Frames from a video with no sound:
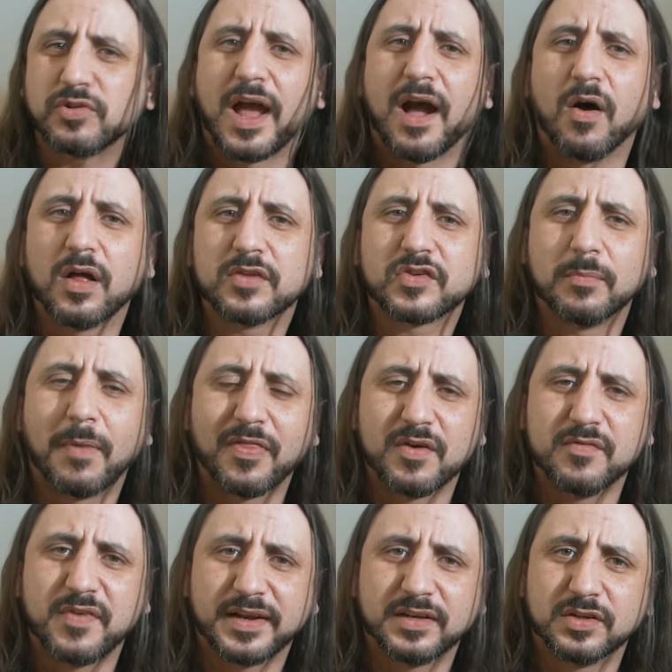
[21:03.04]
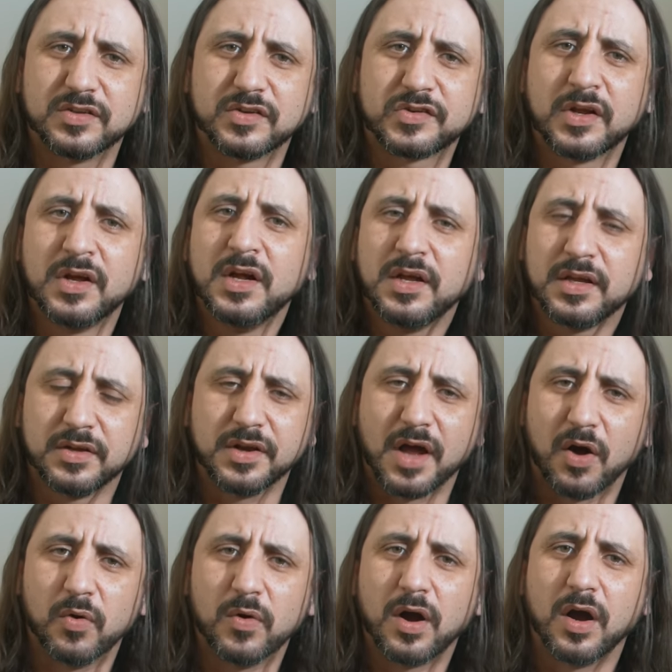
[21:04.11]
doubt some other vendors, you
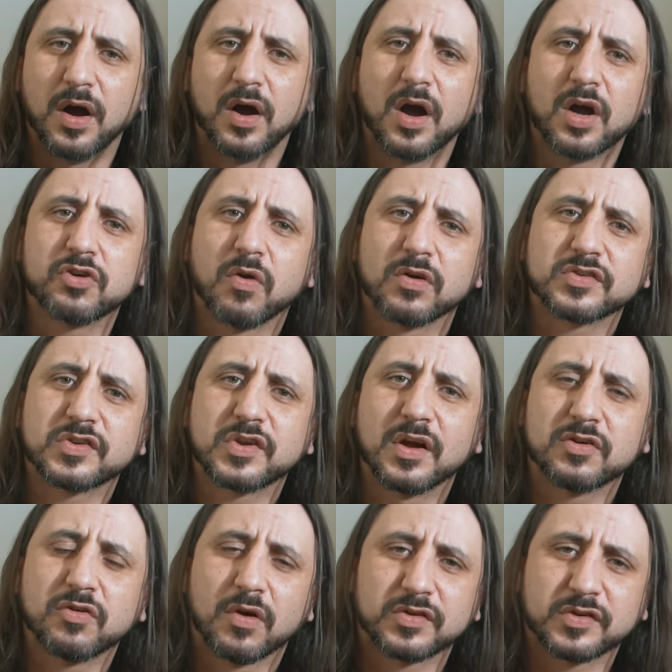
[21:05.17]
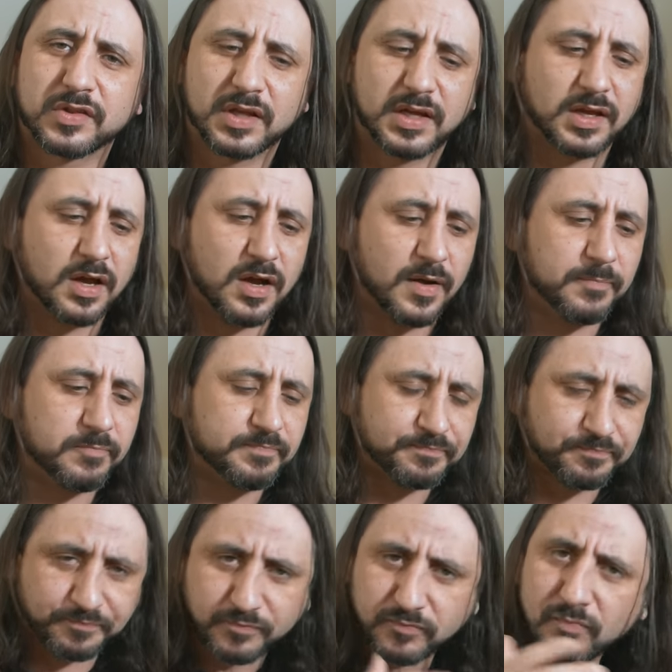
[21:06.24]
know, across the
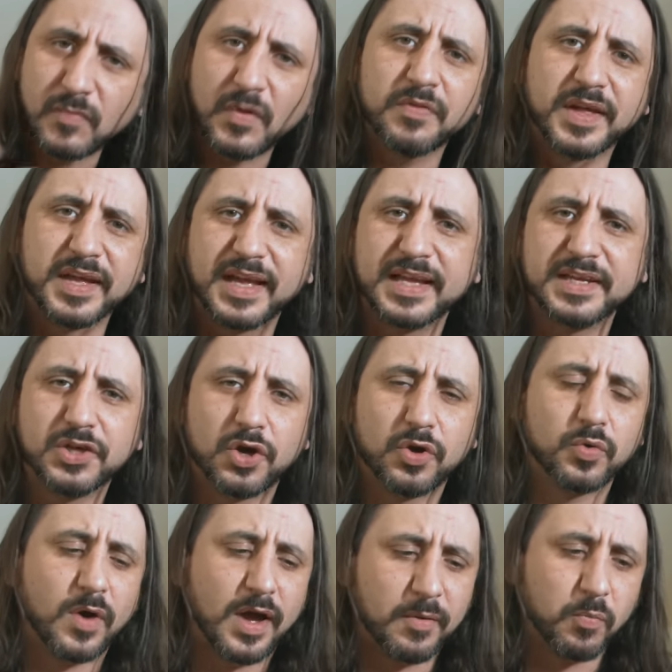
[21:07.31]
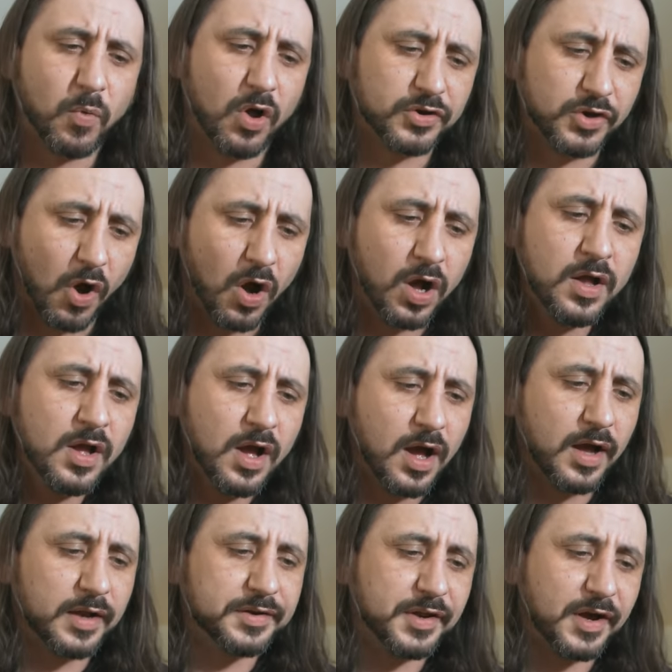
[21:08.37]
EU and whatnot.
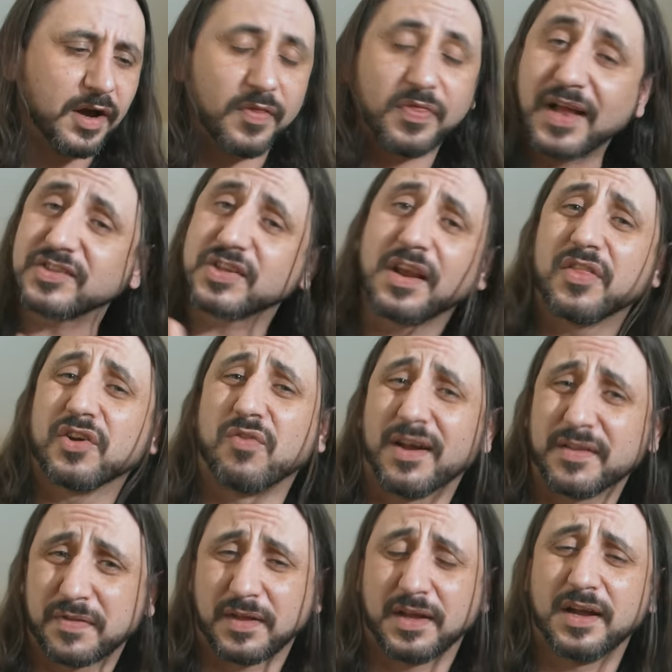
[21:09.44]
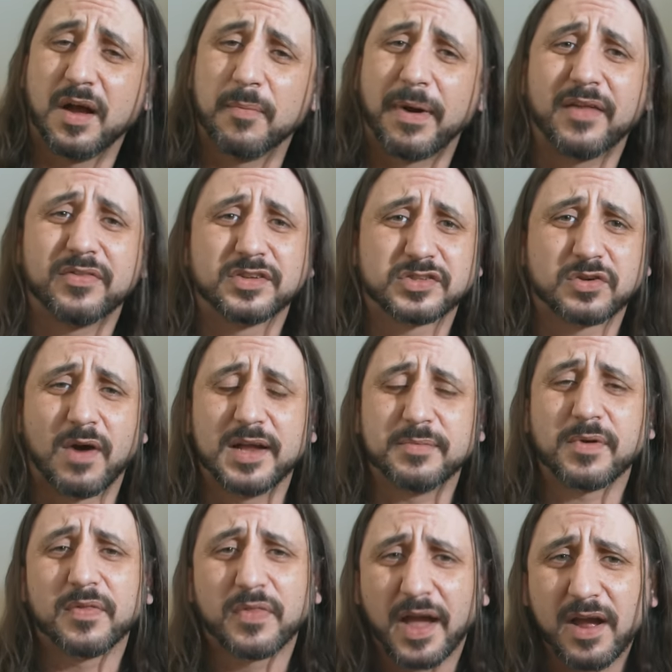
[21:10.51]
And that's another great thing about the
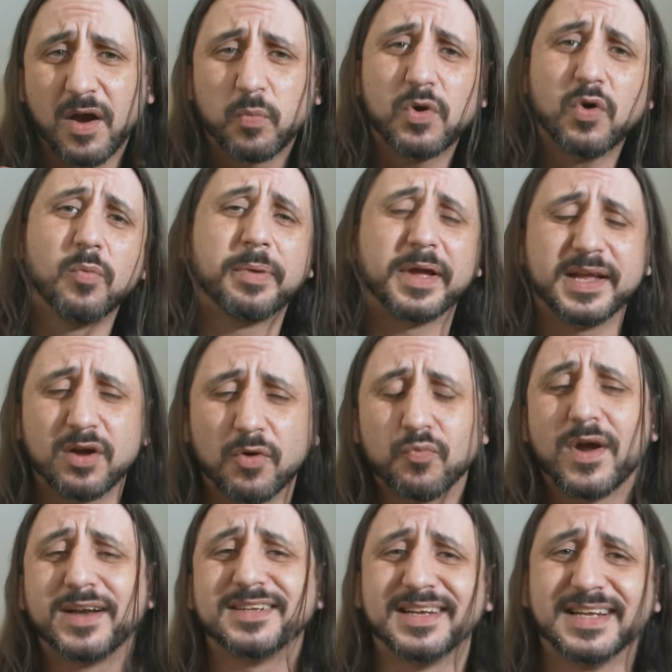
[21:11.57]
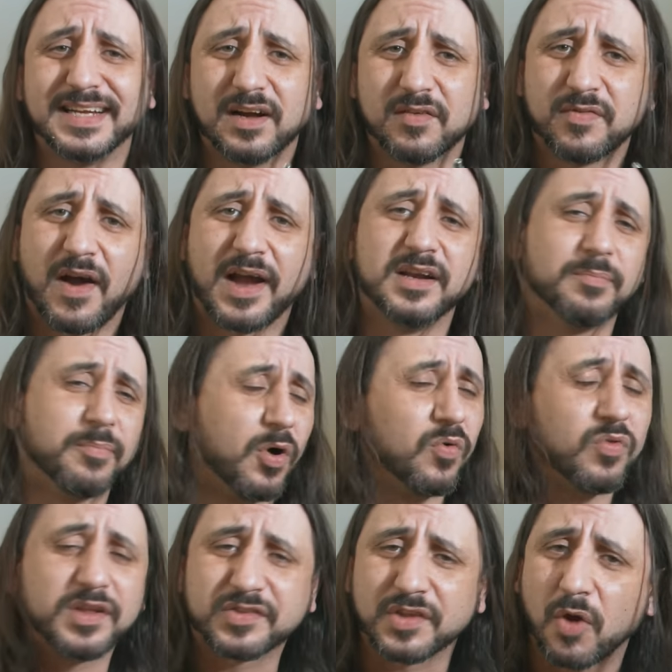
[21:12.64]
Squape. They will be readily
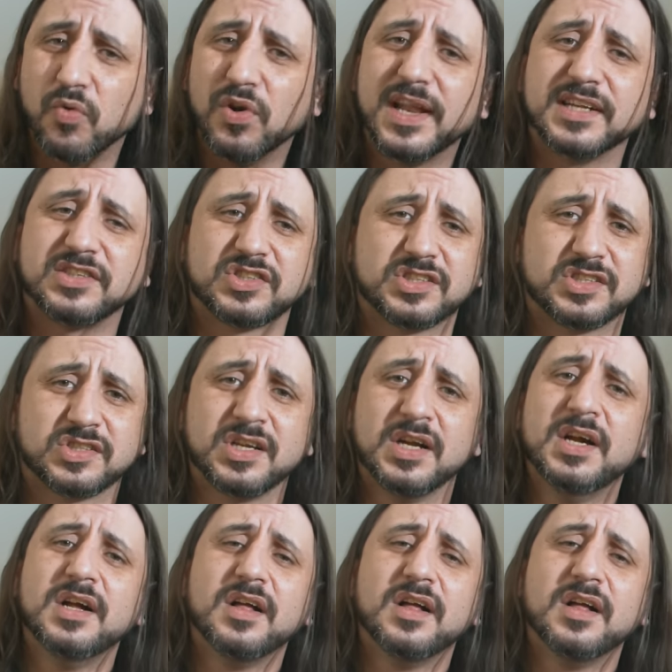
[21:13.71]
available. There's no lists.